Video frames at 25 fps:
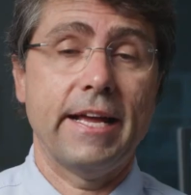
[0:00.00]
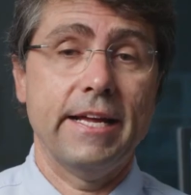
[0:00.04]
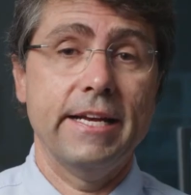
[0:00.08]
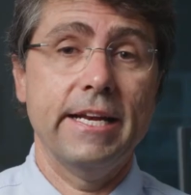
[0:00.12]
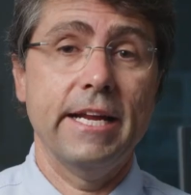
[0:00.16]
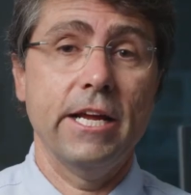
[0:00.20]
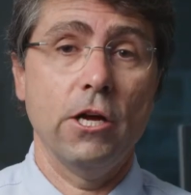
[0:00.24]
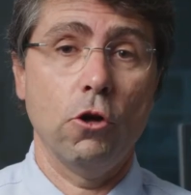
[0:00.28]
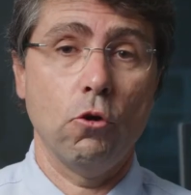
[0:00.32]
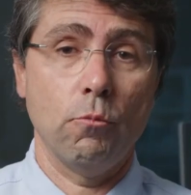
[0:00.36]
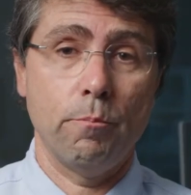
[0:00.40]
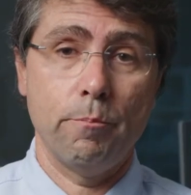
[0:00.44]
can
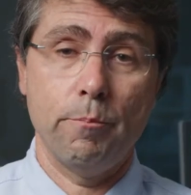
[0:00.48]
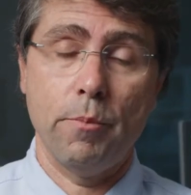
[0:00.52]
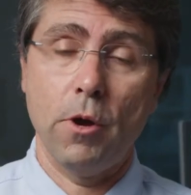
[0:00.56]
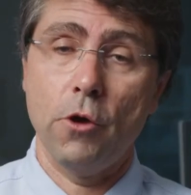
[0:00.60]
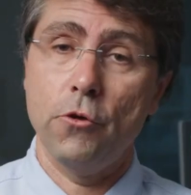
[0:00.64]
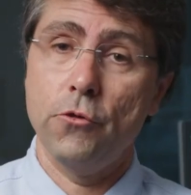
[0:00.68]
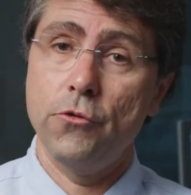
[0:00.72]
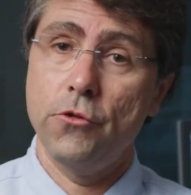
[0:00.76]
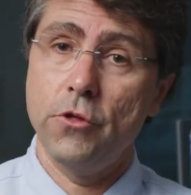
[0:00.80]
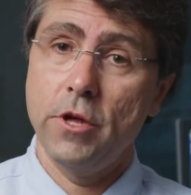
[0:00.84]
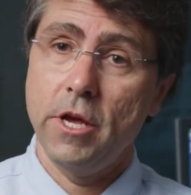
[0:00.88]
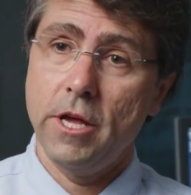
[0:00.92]
help
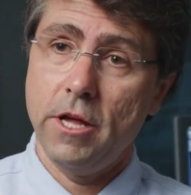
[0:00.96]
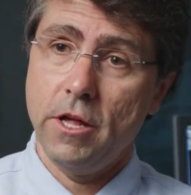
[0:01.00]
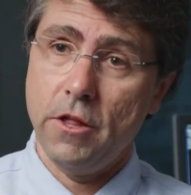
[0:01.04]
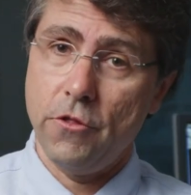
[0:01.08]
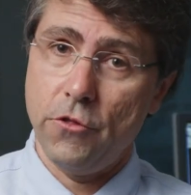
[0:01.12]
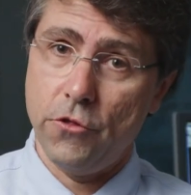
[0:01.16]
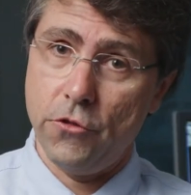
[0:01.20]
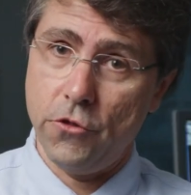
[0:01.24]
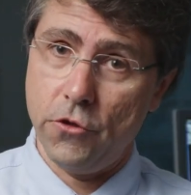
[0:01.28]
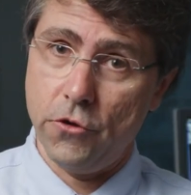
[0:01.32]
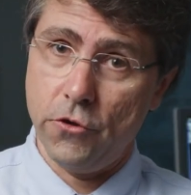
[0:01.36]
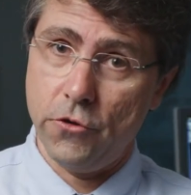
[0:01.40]
both
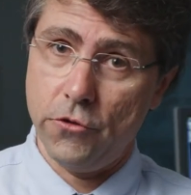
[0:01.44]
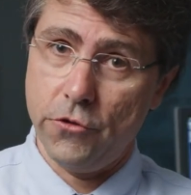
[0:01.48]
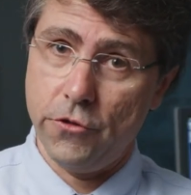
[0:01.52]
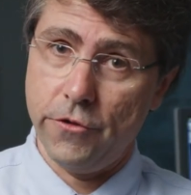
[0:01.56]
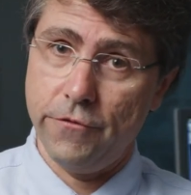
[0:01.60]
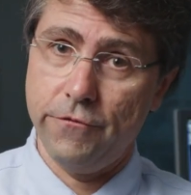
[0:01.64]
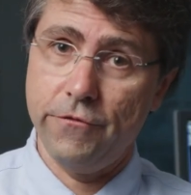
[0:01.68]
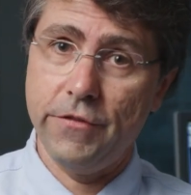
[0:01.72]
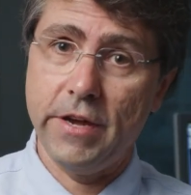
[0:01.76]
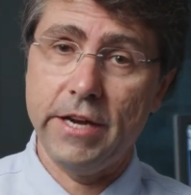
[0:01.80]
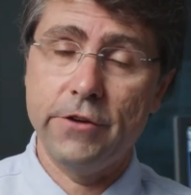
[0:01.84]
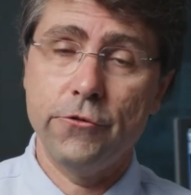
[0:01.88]
the
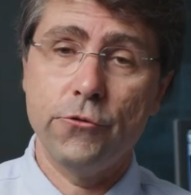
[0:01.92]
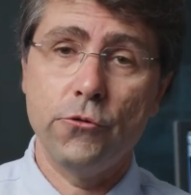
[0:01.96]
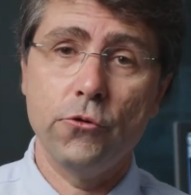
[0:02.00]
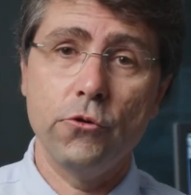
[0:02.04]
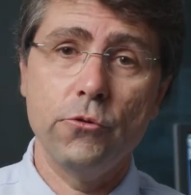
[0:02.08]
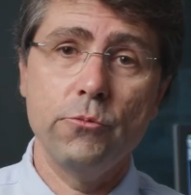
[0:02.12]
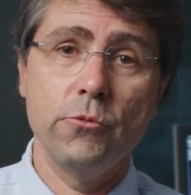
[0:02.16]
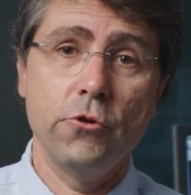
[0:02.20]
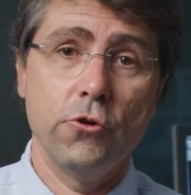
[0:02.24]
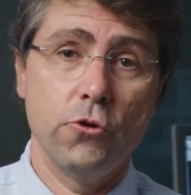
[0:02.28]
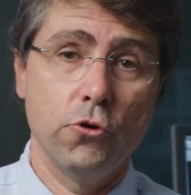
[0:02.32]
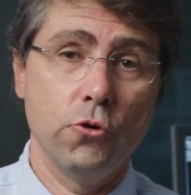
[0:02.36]

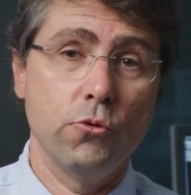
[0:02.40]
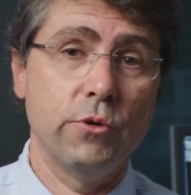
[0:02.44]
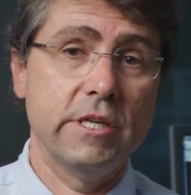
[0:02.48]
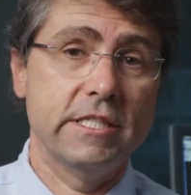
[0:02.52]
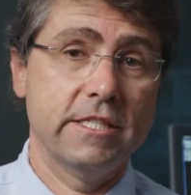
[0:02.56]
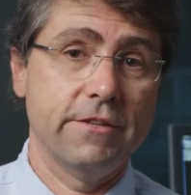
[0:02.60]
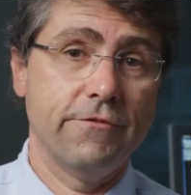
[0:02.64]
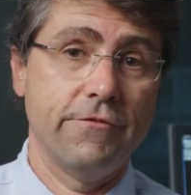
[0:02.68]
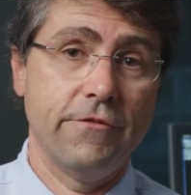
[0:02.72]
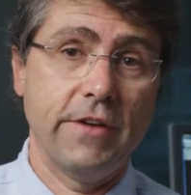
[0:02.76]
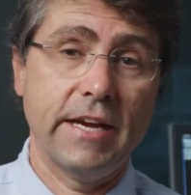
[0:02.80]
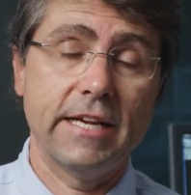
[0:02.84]
veteran who
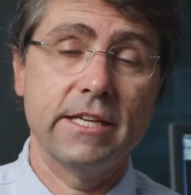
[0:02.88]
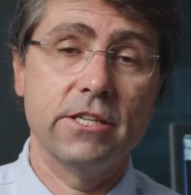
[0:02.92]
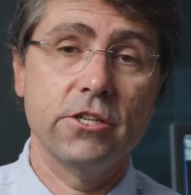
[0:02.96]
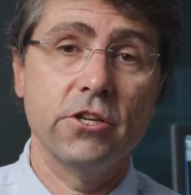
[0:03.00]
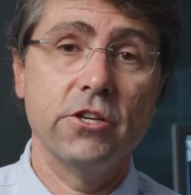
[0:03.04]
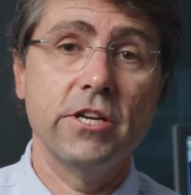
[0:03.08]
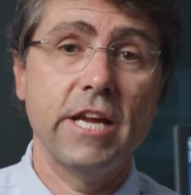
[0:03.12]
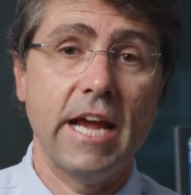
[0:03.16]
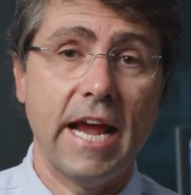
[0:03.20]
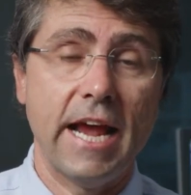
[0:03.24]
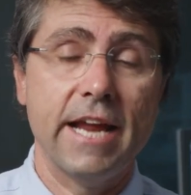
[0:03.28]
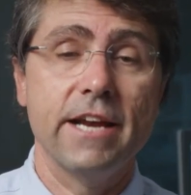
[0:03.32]
is
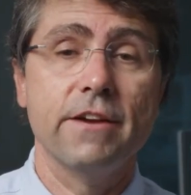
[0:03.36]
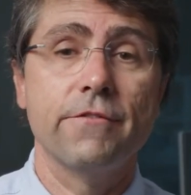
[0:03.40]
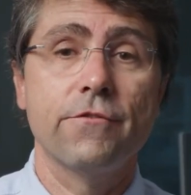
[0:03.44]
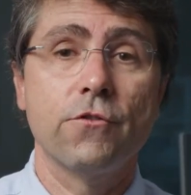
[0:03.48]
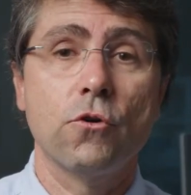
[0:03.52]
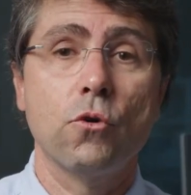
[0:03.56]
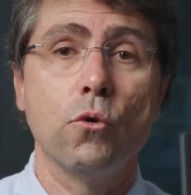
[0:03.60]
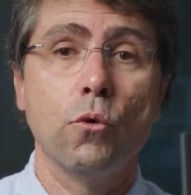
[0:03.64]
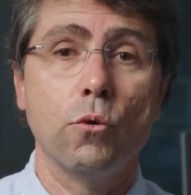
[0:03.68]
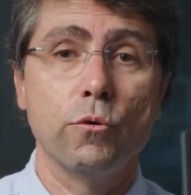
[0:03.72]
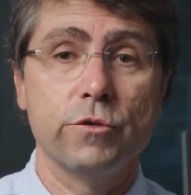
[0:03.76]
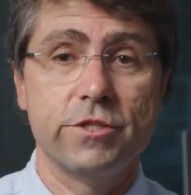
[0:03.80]
affected and of
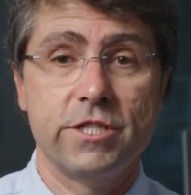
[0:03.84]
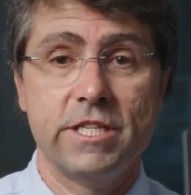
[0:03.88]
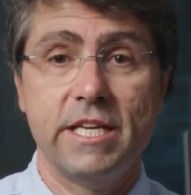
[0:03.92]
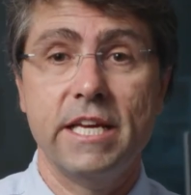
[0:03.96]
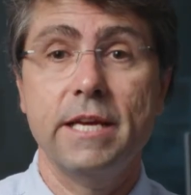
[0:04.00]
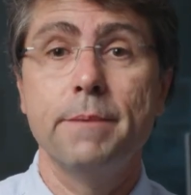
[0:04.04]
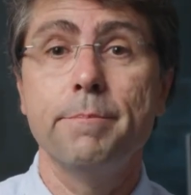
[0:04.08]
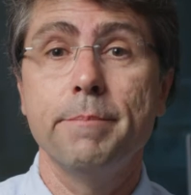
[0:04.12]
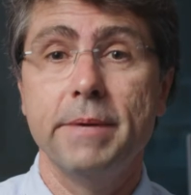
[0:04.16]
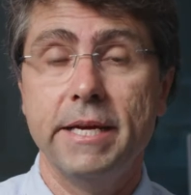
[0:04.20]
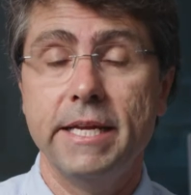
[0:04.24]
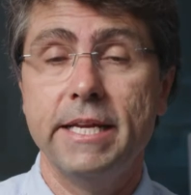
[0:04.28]
course
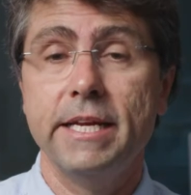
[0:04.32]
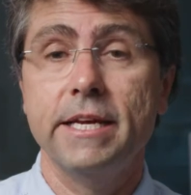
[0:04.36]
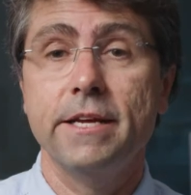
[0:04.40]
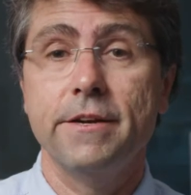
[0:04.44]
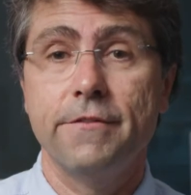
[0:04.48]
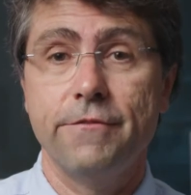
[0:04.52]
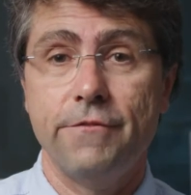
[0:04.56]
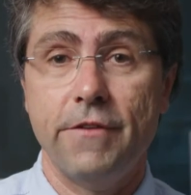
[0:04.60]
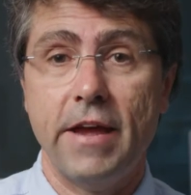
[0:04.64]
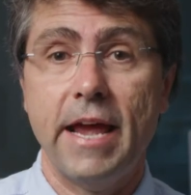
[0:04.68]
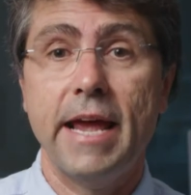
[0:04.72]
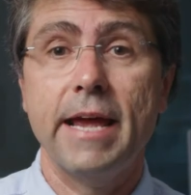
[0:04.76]
the
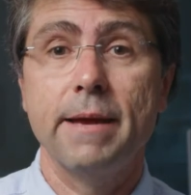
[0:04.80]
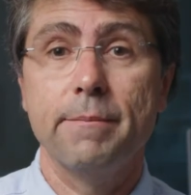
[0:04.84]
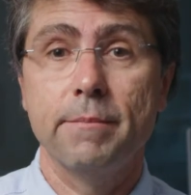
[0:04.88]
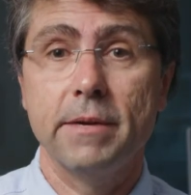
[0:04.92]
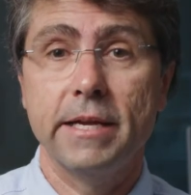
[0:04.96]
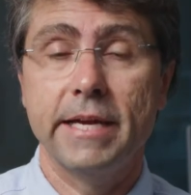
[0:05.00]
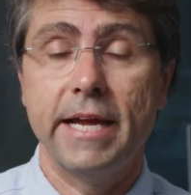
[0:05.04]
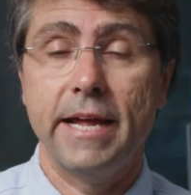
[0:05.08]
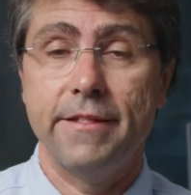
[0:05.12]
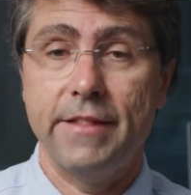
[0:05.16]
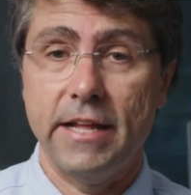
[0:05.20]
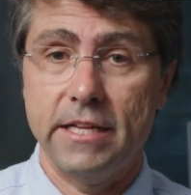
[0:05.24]
immediate
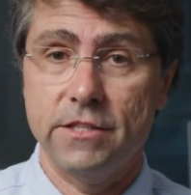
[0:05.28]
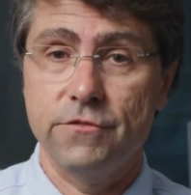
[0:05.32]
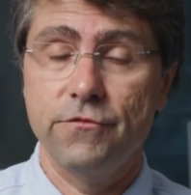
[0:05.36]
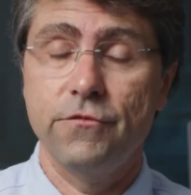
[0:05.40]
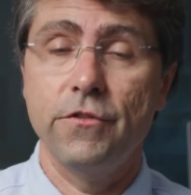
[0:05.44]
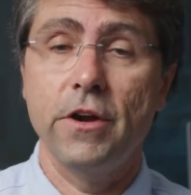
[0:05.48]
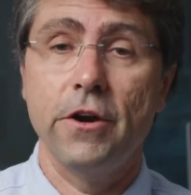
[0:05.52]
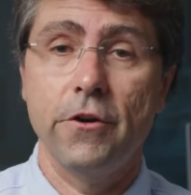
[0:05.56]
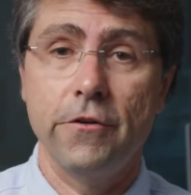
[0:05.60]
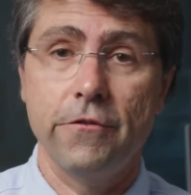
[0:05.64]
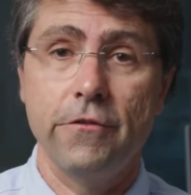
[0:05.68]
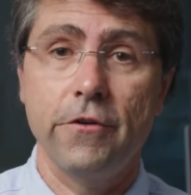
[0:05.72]
family, and that's
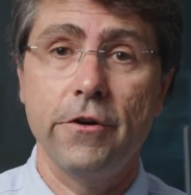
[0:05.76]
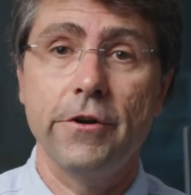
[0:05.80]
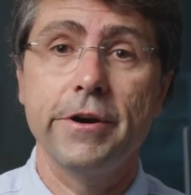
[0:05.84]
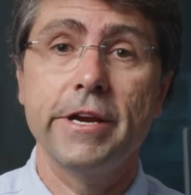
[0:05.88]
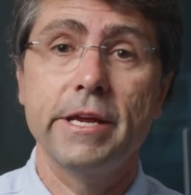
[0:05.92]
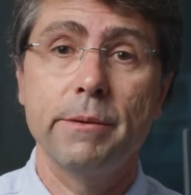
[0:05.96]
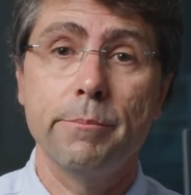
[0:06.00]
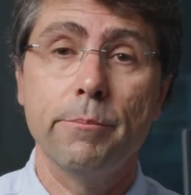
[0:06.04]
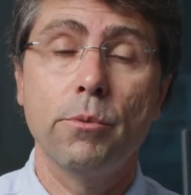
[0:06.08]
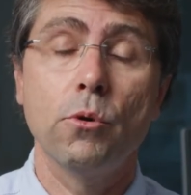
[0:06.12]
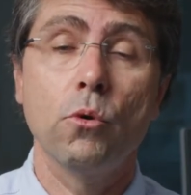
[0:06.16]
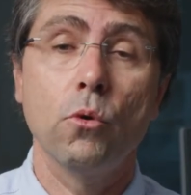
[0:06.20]
very,
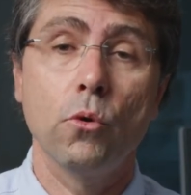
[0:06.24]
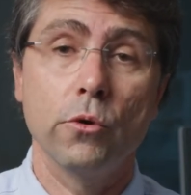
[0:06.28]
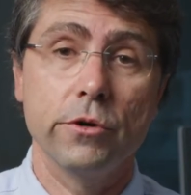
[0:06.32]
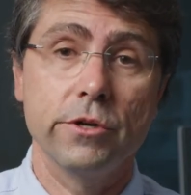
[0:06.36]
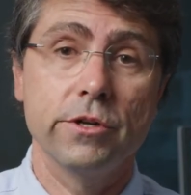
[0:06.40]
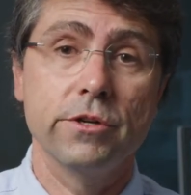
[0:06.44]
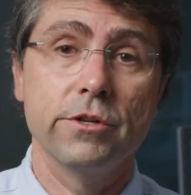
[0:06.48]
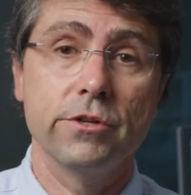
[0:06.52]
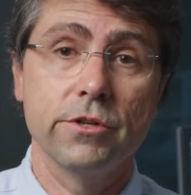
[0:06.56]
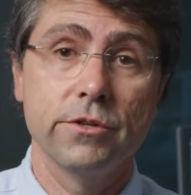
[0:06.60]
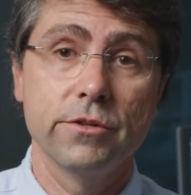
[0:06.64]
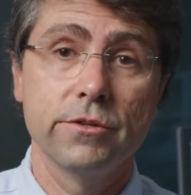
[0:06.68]
very
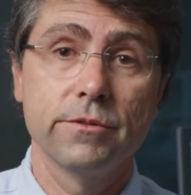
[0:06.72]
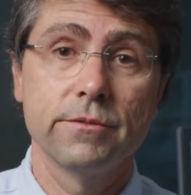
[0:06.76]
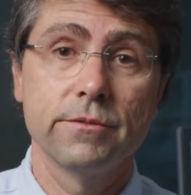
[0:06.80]
important.